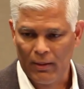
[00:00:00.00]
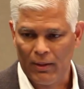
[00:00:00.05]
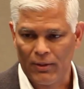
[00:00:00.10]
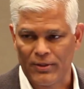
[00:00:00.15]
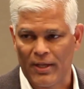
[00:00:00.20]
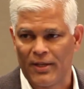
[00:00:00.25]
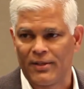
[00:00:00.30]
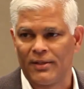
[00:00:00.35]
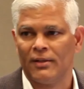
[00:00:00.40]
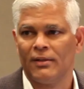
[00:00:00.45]
How's
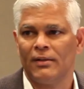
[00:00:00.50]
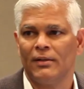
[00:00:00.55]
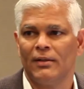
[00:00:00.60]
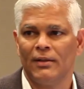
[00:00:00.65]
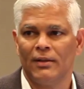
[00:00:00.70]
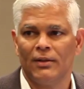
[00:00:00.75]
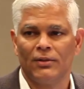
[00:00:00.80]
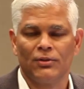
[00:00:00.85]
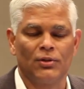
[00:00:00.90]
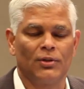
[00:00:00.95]
that?
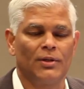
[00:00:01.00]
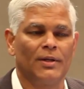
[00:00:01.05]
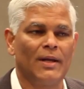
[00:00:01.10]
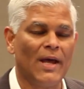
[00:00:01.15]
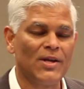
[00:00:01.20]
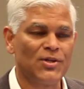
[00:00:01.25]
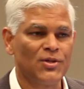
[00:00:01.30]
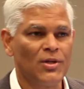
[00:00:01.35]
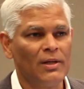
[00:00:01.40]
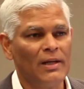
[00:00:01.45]
So the
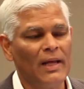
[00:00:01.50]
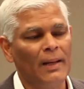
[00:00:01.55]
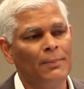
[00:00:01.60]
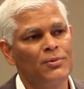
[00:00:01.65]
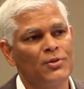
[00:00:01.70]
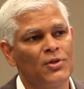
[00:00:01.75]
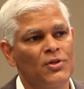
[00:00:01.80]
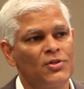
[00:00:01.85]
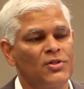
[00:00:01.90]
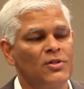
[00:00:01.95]
National
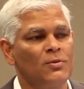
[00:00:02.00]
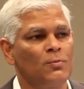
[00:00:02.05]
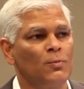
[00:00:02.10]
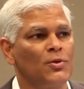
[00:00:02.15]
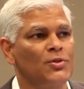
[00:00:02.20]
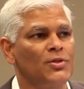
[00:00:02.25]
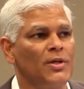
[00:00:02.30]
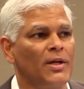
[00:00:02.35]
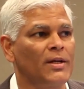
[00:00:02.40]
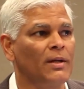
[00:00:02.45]
Lab system
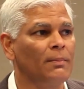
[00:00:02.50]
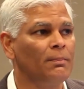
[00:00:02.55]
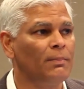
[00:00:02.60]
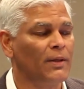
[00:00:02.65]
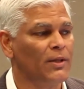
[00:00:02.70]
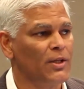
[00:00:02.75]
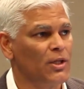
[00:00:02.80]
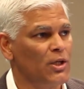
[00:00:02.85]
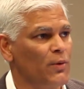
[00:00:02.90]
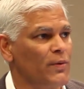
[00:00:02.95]
was set up
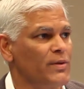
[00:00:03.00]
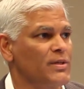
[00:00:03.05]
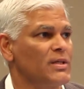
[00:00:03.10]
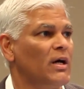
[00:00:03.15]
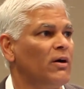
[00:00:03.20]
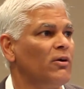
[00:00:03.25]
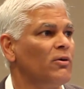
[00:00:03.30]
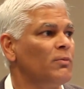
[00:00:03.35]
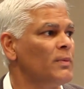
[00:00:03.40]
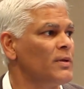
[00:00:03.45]
by the US
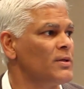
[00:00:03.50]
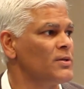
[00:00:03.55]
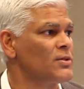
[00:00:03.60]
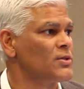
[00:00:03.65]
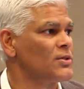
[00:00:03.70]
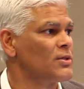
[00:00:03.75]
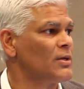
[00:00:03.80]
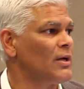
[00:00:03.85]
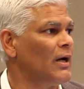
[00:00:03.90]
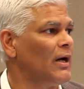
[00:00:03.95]

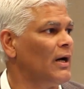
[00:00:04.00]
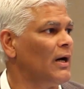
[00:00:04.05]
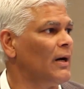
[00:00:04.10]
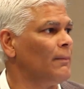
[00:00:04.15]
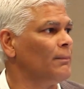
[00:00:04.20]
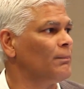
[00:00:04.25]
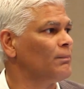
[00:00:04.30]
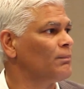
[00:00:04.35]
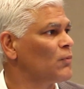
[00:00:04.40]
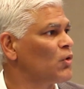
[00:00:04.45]
government
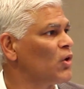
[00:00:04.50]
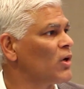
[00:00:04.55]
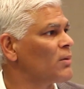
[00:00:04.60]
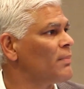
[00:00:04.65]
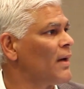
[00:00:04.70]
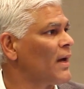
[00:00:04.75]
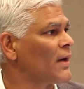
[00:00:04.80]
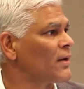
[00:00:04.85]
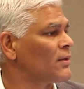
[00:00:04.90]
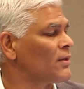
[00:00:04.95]
going
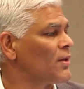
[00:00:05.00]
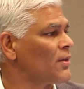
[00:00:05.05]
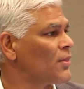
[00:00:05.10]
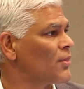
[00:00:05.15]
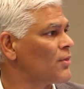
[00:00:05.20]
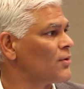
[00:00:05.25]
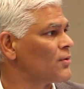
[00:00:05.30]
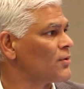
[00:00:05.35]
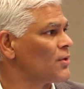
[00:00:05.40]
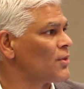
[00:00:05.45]
back to
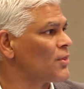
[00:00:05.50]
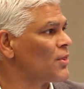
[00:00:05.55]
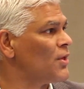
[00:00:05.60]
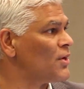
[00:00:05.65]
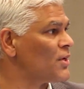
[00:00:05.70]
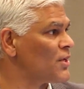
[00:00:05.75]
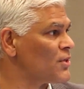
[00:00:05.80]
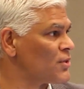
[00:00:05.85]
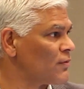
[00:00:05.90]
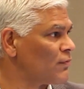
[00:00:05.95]
the
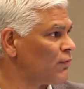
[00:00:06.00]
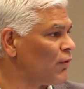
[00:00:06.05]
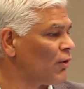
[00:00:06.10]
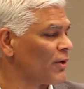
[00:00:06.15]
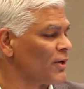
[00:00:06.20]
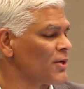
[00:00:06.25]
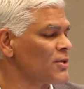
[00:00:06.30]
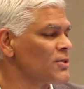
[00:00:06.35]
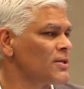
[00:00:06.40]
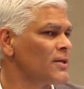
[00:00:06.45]
30s and
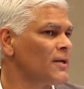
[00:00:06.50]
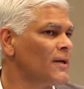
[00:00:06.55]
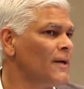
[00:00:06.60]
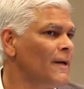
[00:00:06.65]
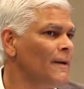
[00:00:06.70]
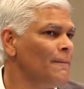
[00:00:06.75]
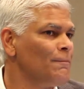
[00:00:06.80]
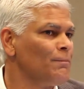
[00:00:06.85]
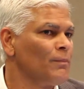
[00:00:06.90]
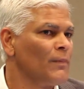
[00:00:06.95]
40s.
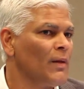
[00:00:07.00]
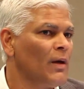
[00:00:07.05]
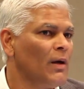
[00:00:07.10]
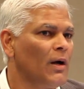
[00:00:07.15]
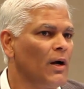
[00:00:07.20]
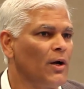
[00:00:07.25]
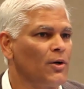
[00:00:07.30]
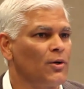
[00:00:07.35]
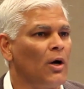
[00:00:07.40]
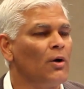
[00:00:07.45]

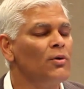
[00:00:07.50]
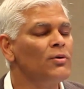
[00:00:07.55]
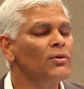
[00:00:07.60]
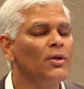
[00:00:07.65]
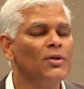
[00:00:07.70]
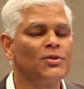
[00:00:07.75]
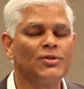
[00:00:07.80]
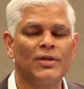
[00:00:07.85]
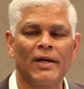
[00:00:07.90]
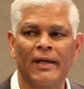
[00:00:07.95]
Around
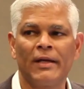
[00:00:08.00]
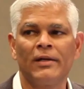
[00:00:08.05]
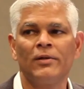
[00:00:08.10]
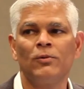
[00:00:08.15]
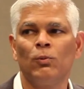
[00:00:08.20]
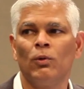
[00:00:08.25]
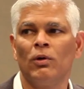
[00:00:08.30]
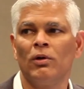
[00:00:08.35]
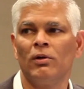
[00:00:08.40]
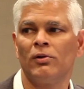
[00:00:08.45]
the
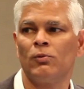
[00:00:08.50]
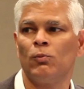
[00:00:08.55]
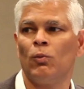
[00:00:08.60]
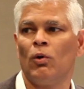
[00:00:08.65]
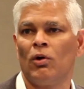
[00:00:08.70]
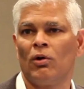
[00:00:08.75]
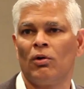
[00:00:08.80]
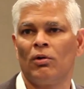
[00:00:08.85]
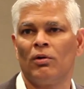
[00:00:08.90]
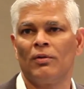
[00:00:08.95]
Second World
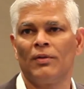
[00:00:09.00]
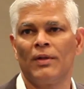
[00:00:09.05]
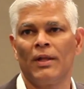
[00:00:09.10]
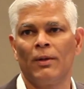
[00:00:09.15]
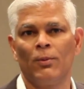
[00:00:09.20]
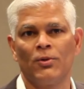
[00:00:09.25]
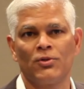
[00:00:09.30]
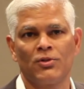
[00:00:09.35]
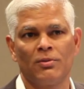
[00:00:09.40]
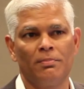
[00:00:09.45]
War,
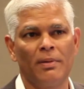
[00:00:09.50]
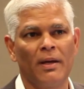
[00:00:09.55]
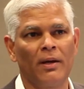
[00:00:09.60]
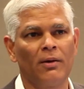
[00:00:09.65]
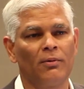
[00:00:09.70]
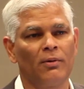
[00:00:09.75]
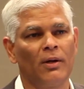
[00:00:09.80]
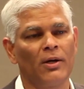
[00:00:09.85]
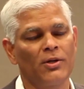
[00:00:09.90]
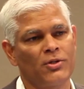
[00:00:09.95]
there was a
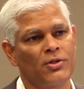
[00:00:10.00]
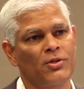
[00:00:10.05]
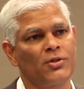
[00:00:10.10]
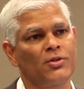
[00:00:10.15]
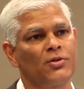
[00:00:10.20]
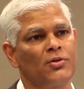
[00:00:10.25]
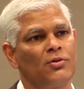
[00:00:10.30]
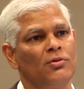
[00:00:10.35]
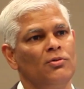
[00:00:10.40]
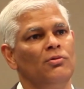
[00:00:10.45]
big rush
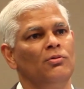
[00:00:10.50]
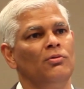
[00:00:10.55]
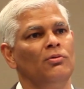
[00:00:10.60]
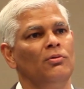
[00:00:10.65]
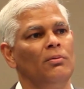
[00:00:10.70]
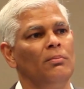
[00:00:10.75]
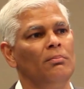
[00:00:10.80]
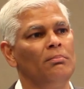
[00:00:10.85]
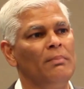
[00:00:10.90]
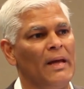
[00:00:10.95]
to
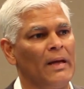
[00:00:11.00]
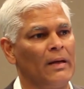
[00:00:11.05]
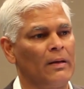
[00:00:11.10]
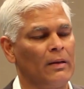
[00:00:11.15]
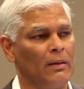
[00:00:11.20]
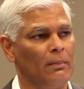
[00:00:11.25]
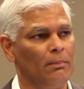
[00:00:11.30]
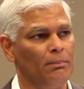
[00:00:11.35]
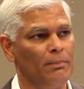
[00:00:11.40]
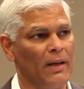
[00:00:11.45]
make
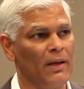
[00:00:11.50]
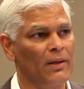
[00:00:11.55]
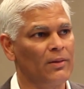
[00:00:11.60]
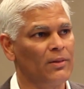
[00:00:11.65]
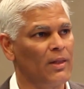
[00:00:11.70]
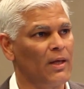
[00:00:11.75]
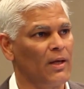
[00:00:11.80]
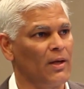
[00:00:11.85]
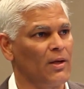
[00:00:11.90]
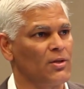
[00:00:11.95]
big
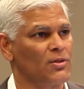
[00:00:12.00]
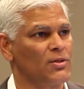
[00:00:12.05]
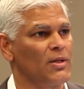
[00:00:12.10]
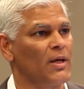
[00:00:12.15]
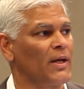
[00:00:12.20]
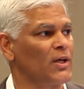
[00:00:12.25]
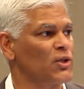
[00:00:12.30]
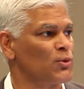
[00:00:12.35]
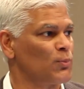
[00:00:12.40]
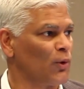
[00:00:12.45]
things
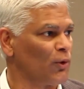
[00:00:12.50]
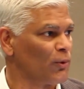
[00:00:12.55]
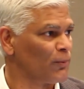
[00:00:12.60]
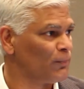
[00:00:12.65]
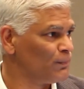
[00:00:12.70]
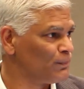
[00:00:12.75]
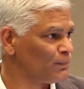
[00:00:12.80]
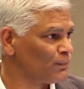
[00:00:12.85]
that explode.